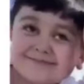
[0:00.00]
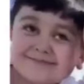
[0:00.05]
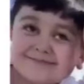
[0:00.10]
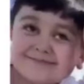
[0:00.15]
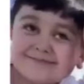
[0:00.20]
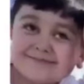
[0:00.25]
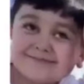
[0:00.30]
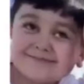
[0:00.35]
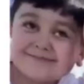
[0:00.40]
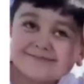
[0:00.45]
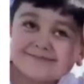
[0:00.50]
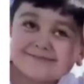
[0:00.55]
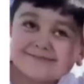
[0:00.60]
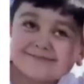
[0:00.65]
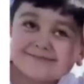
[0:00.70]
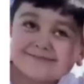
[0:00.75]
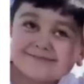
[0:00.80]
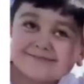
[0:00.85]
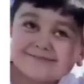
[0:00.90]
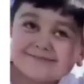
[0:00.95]

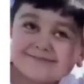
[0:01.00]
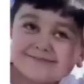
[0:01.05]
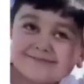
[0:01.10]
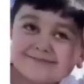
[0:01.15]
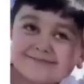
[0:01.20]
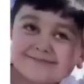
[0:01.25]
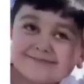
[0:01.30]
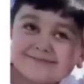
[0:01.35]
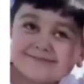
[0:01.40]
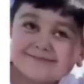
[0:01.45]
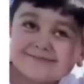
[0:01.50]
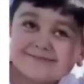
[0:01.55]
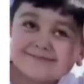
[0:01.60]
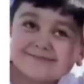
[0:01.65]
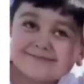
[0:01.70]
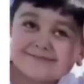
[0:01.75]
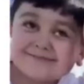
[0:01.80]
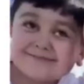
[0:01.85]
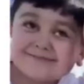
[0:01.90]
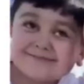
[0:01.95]

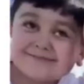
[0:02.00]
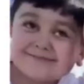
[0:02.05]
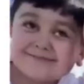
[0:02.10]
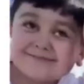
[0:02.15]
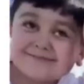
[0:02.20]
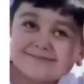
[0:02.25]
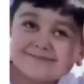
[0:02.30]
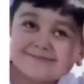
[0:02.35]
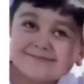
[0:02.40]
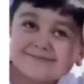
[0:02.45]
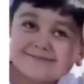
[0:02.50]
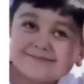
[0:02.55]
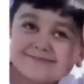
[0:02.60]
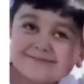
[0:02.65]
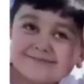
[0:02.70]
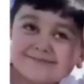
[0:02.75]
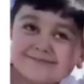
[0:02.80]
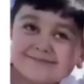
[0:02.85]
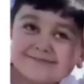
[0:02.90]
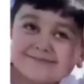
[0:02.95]

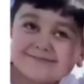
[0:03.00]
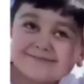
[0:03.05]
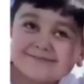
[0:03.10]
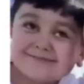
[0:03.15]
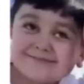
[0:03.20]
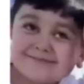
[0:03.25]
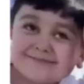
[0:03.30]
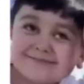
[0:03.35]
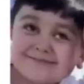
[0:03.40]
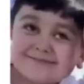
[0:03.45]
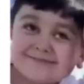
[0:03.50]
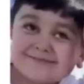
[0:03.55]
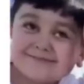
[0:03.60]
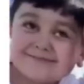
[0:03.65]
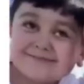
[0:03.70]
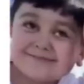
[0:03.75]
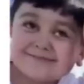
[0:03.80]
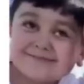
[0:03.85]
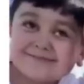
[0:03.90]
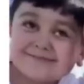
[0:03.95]

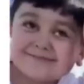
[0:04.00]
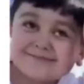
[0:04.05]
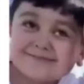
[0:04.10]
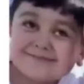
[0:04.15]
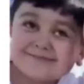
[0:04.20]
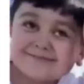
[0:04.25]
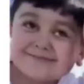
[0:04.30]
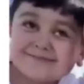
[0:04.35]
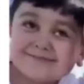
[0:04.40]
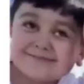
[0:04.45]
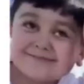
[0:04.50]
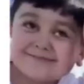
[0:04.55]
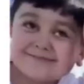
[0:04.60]
(not speaking)